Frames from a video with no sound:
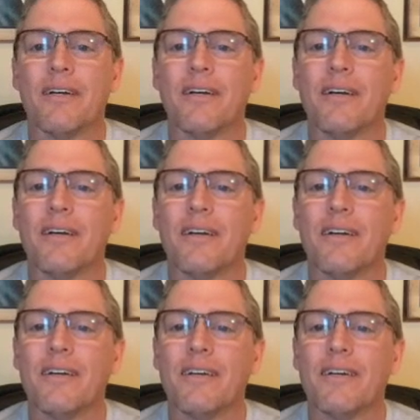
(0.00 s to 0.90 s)

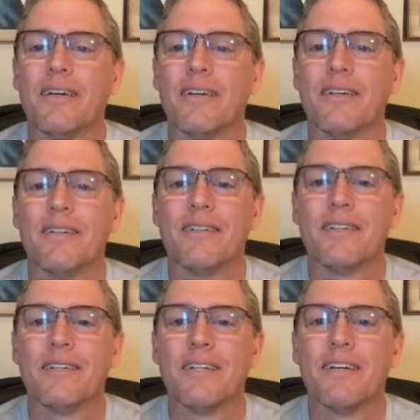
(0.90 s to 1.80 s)

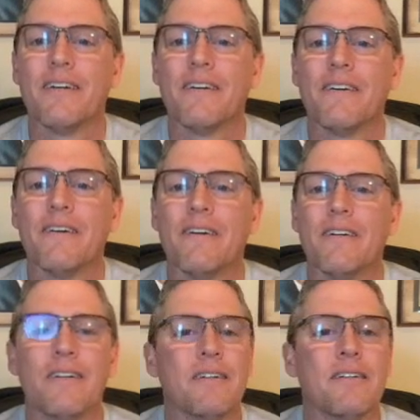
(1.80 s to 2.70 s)

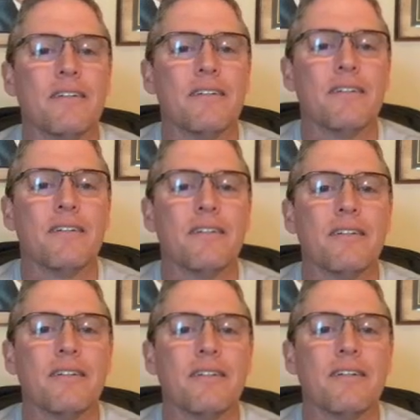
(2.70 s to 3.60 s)

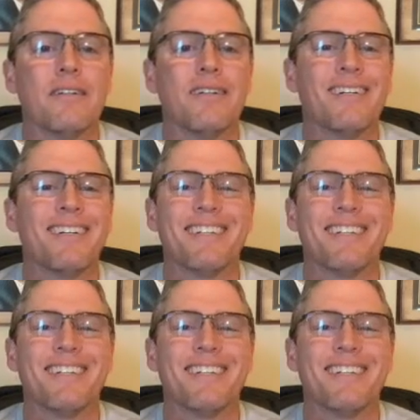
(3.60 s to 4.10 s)
(silent)